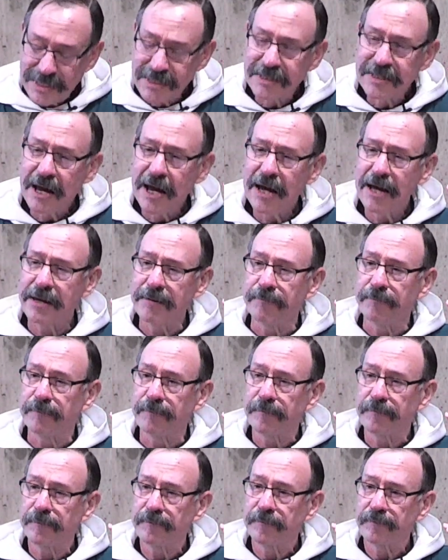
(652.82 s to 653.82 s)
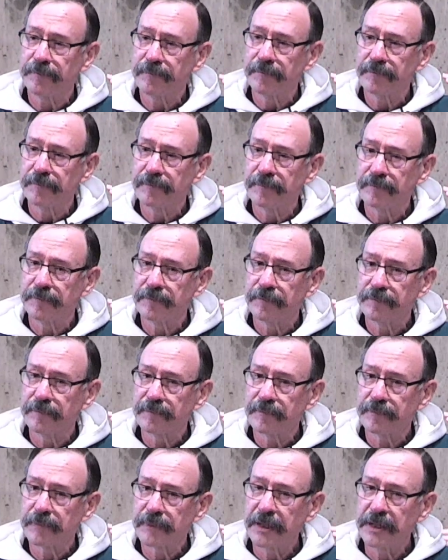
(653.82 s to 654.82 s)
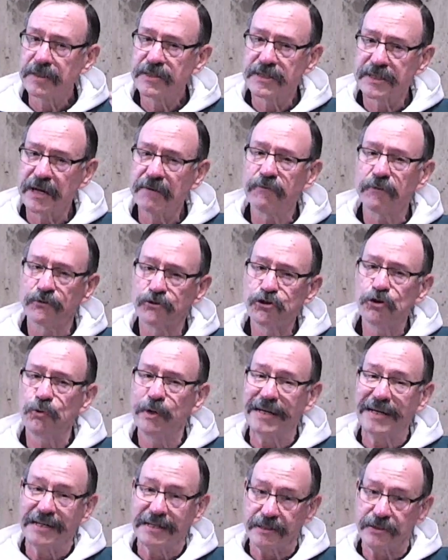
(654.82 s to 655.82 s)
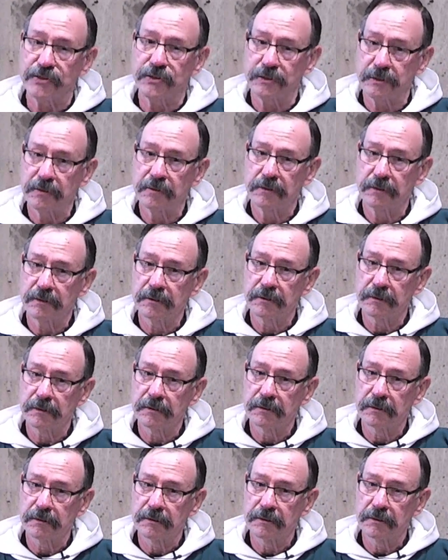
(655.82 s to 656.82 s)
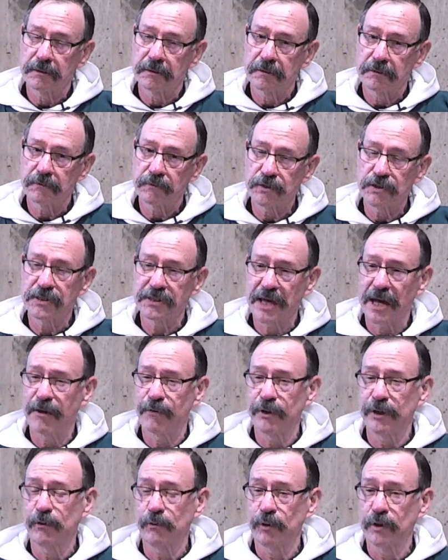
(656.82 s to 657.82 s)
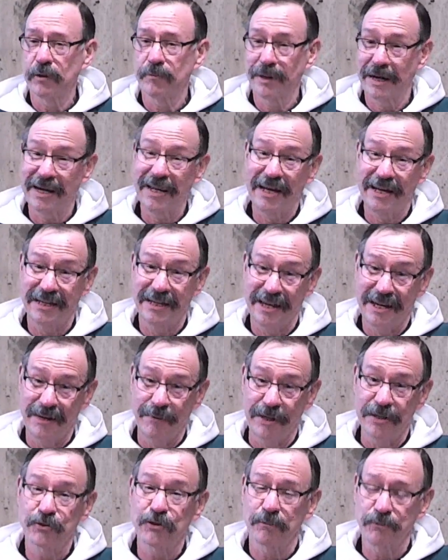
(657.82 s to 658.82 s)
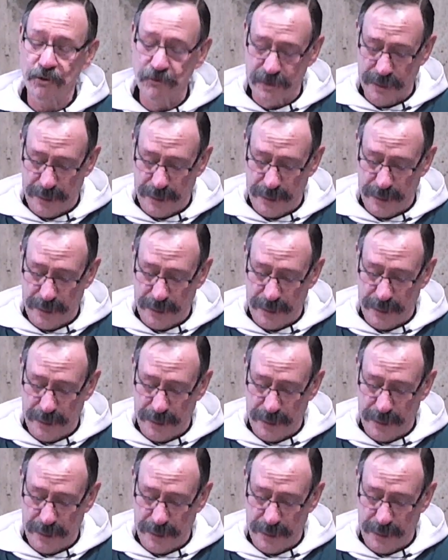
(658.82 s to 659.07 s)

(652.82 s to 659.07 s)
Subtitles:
time and several chewings, which is not a real word, but I like it anyway, so I'm using